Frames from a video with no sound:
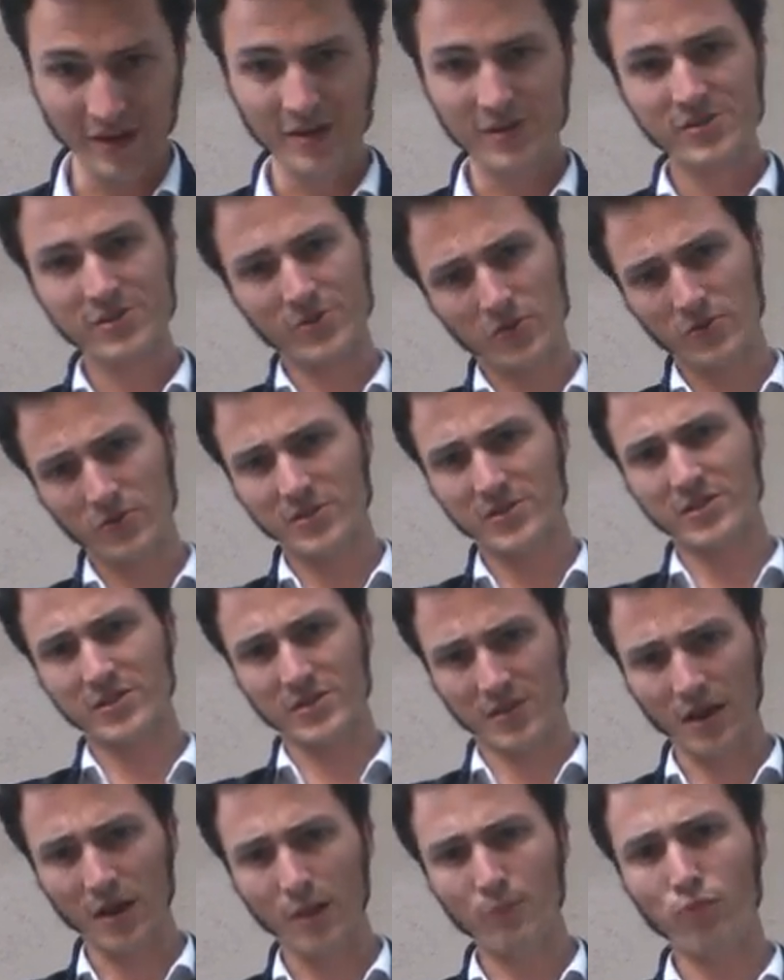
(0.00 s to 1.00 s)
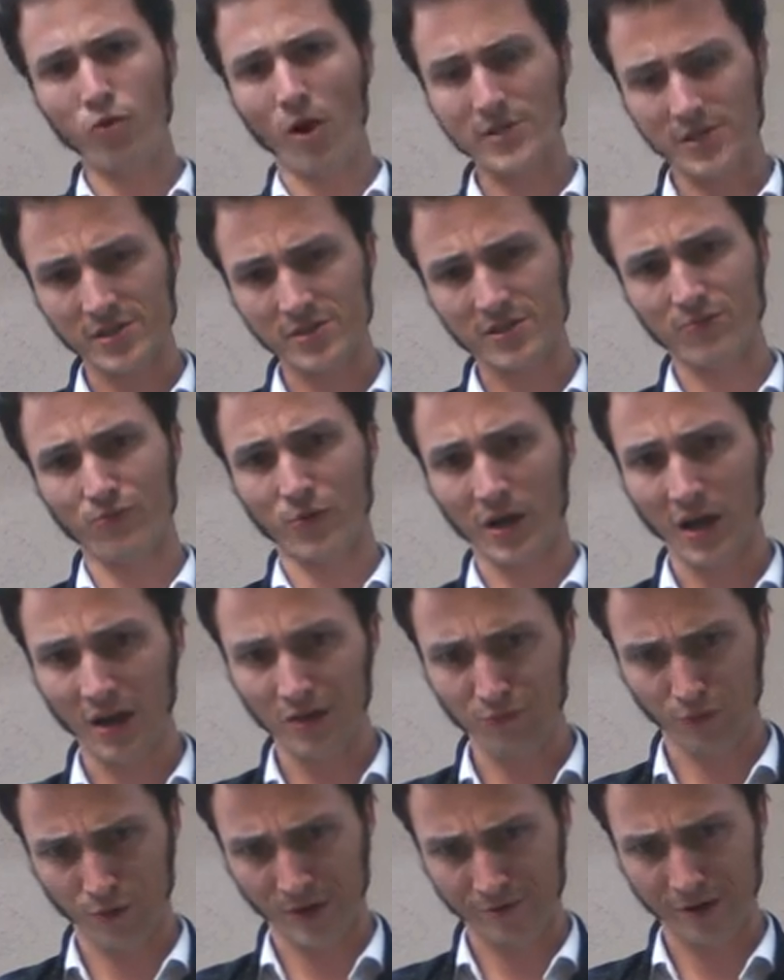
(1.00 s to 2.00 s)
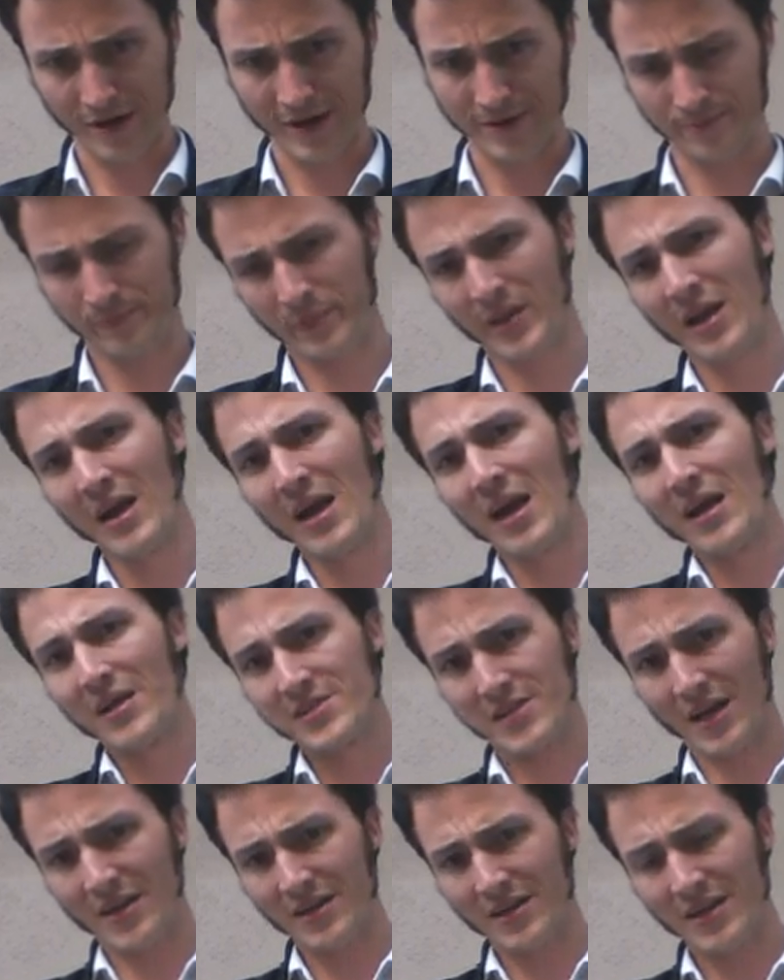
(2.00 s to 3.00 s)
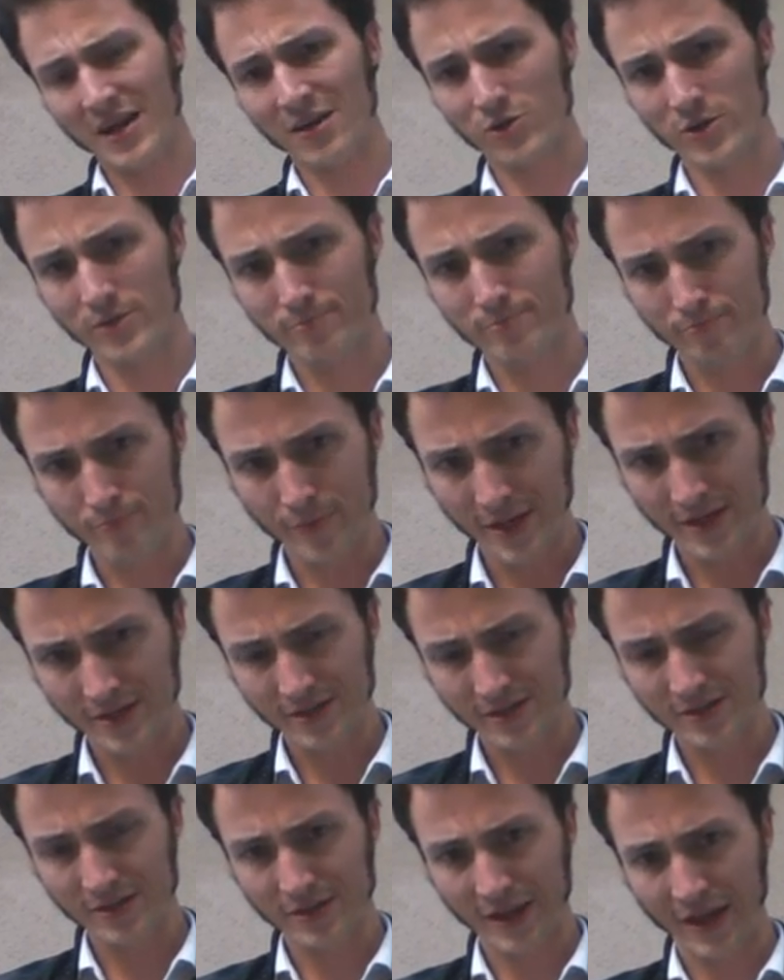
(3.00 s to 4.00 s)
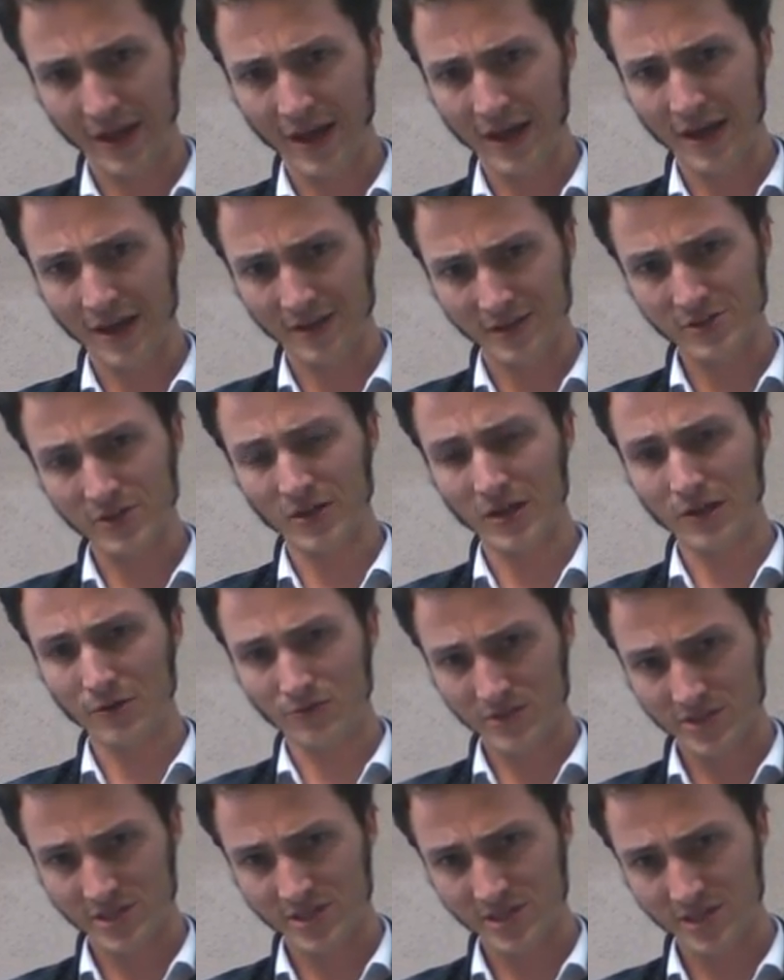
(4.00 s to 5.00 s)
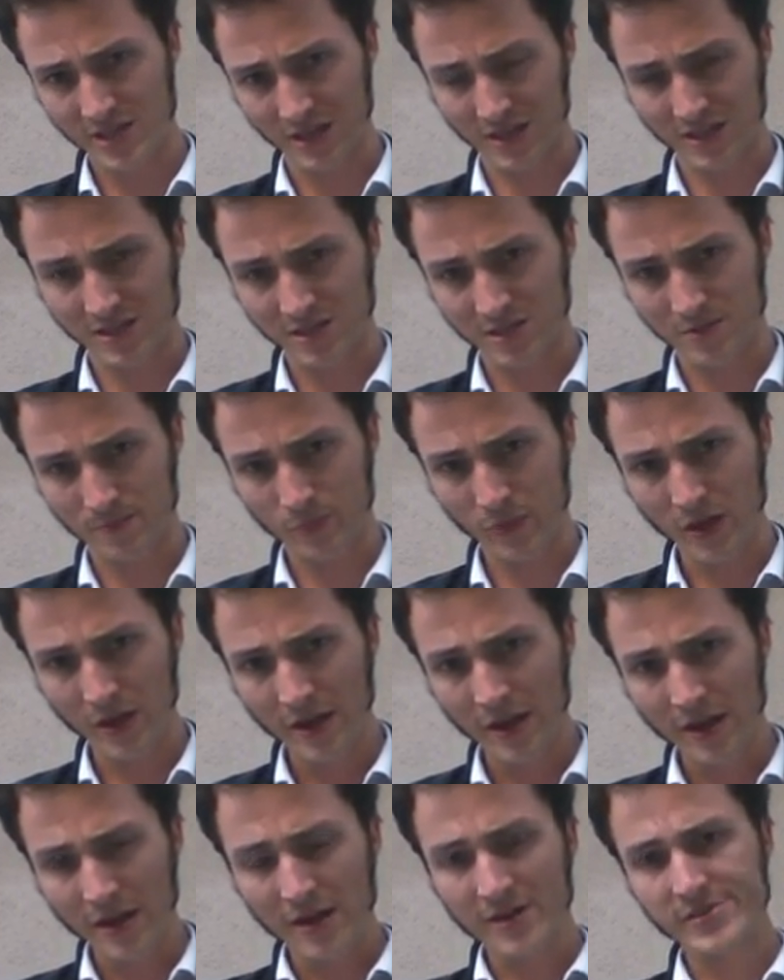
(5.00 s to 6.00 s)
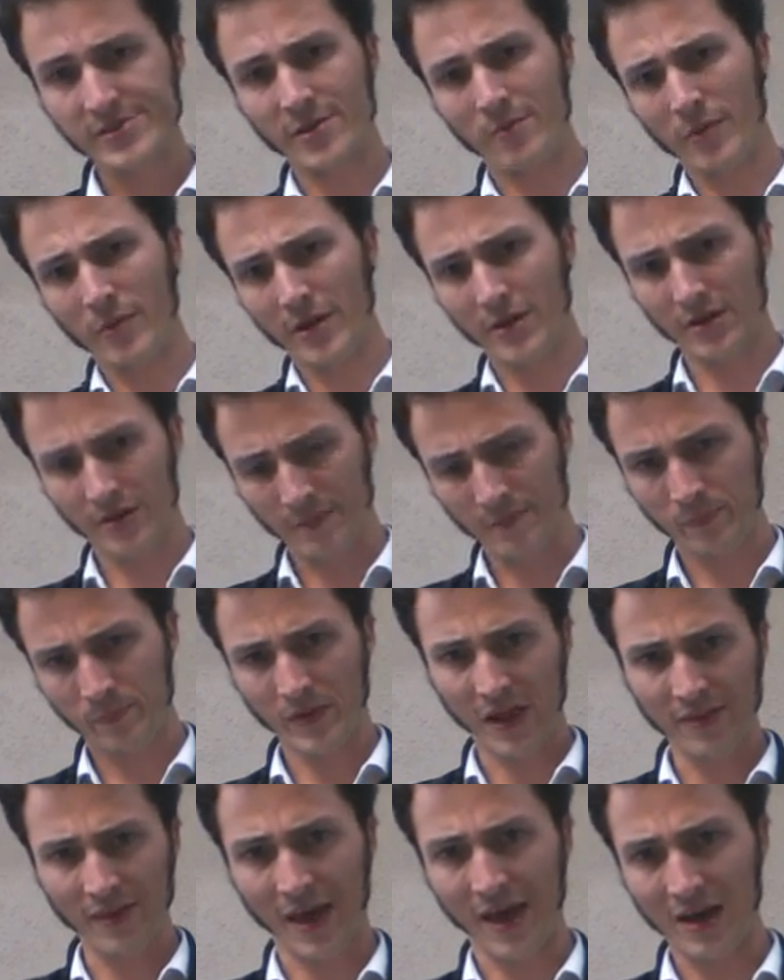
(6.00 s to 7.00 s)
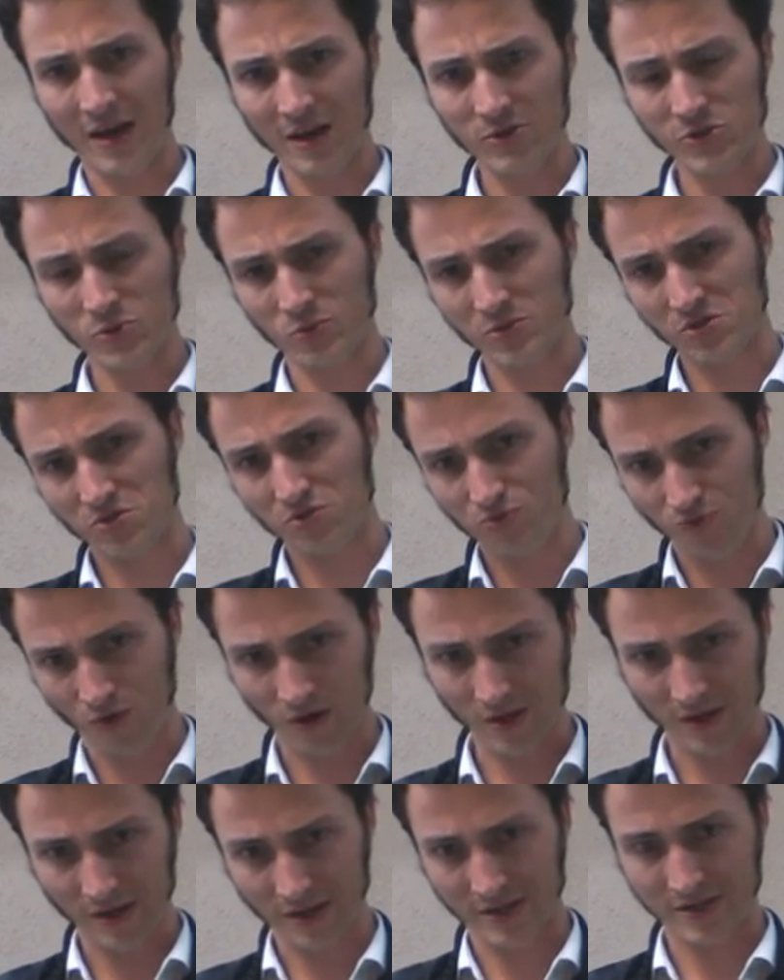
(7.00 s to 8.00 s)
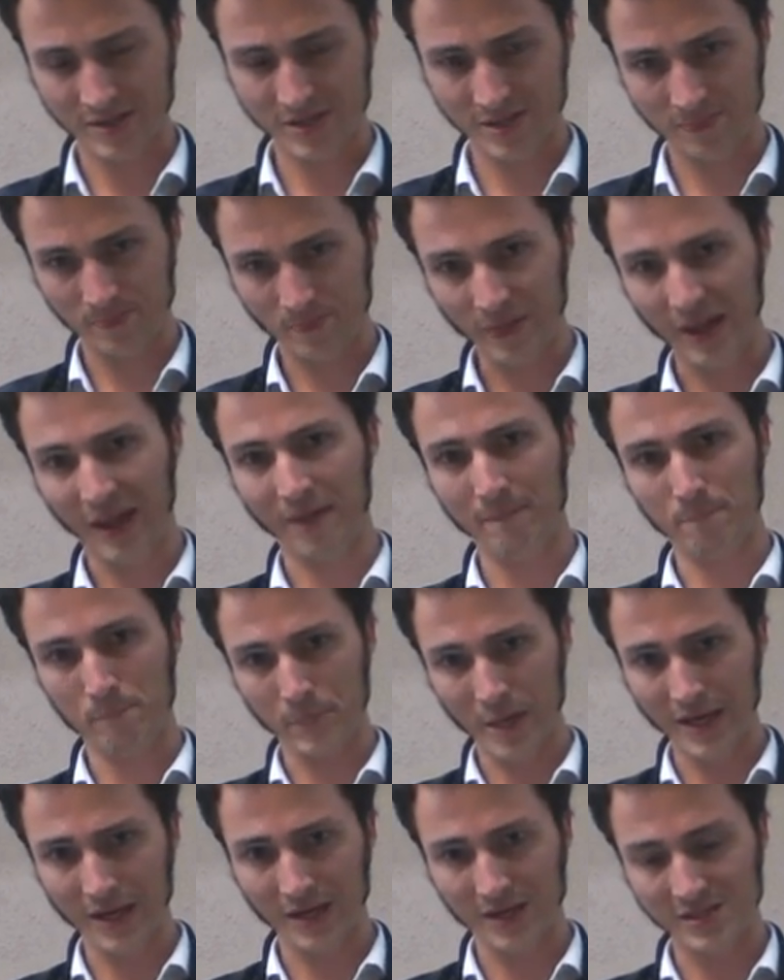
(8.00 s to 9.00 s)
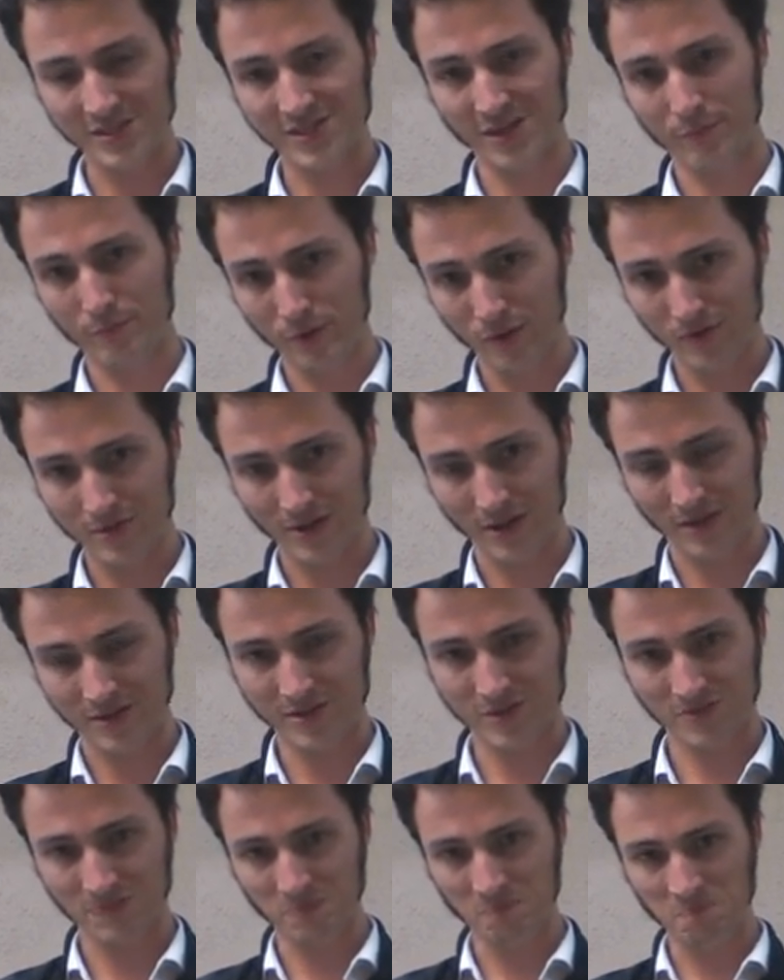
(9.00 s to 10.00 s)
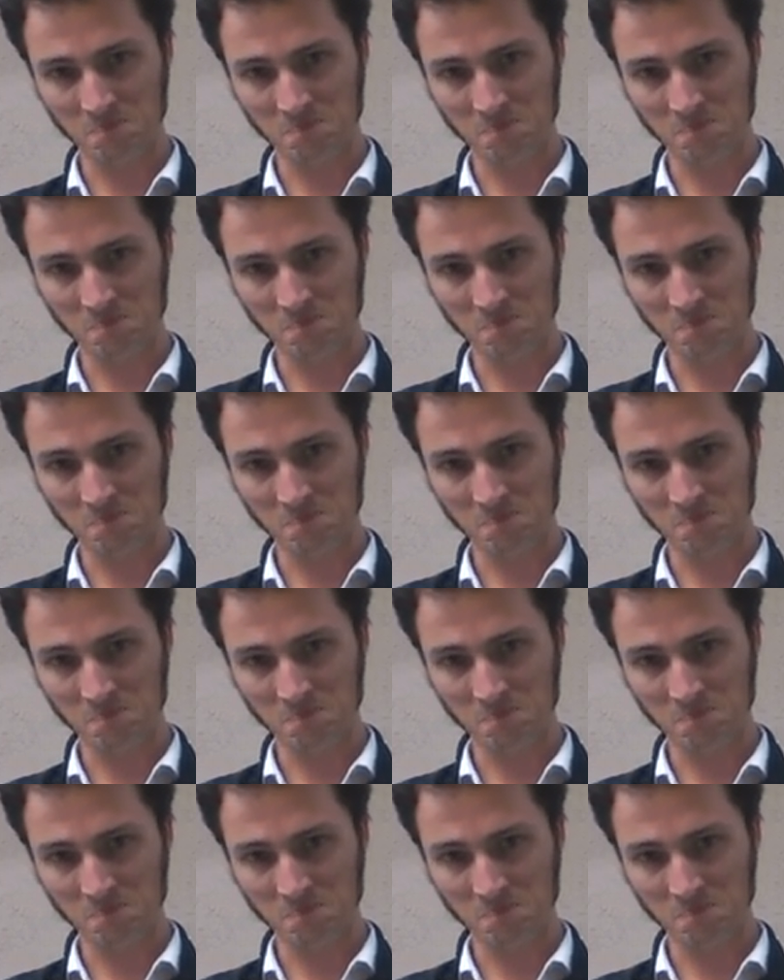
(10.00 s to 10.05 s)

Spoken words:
So it's a process of recovery, right? See, I didn't actually meet Leanne until I was 6. Somebody in that house was drugging us and beating us and abusing us.